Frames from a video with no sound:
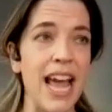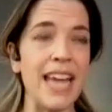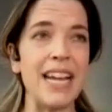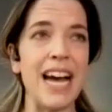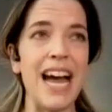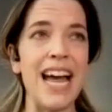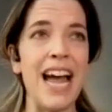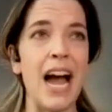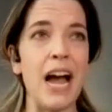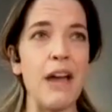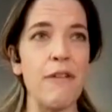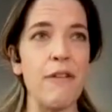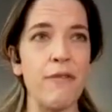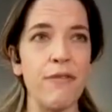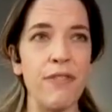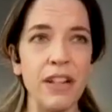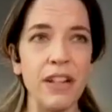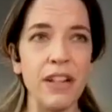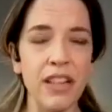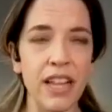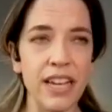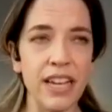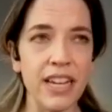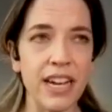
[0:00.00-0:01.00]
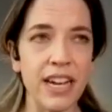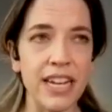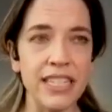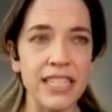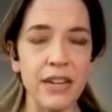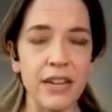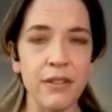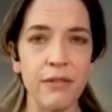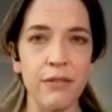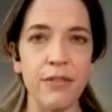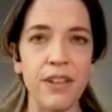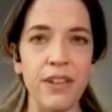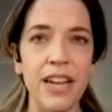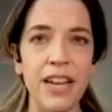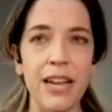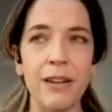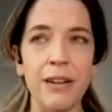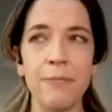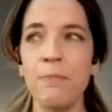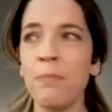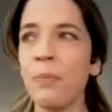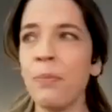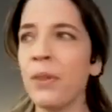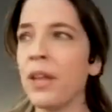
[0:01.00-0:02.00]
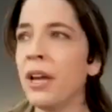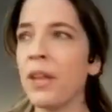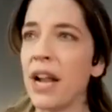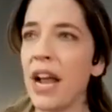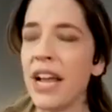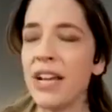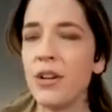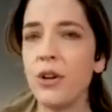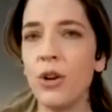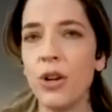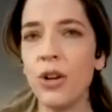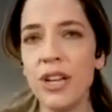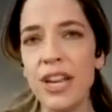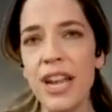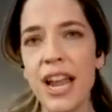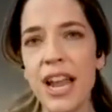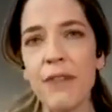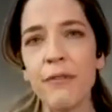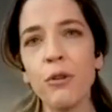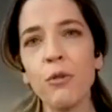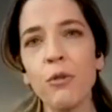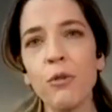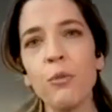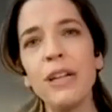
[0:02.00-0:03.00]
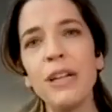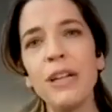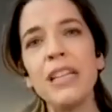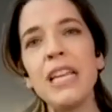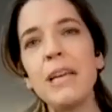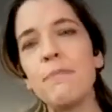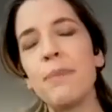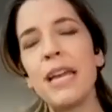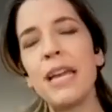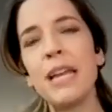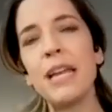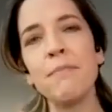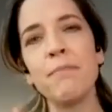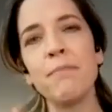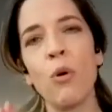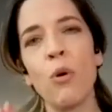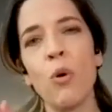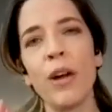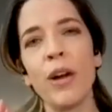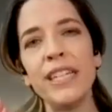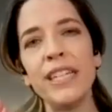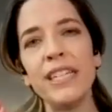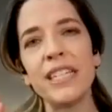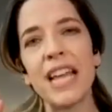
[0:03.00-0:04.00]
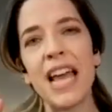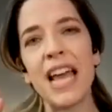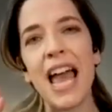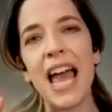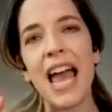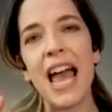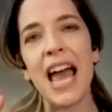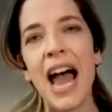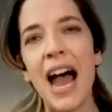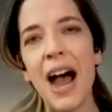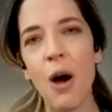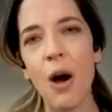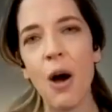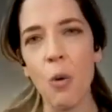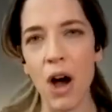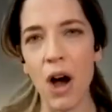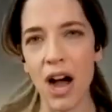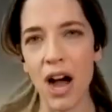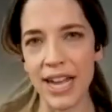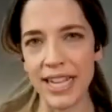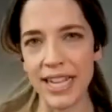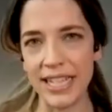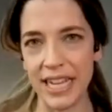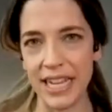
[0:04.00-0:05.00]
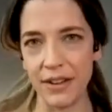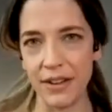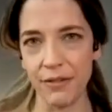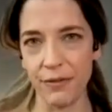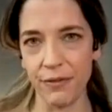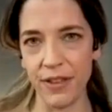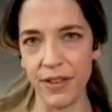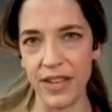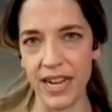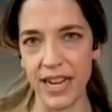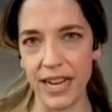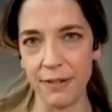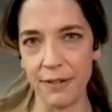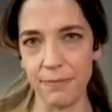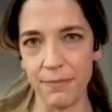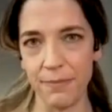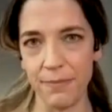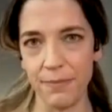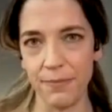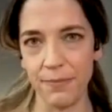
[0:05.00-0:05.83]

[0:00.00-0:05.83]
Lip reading: And I felt like I didn't fit in, but I could never really pinpoint how I didn't fit in.